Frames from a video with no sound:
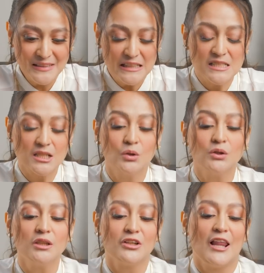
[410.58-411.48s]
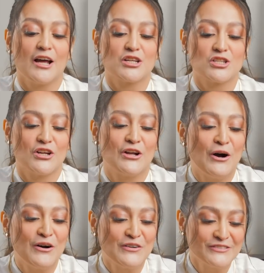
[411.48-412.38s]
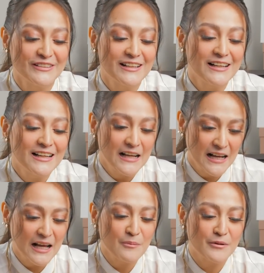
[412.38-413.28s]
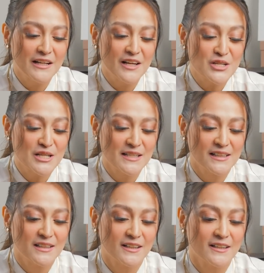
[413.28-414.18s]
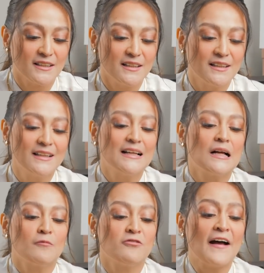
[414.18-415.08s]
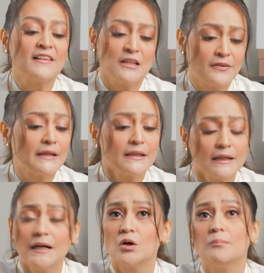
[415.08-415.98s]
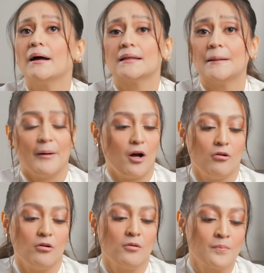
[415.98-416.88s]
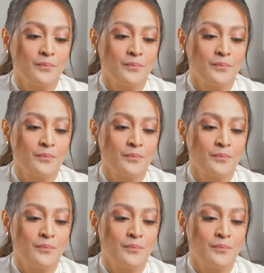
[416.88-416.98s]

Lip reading: It's a whole collection of I'm really a Chanel girl. Fan na fan talaga ako, bata pa ako.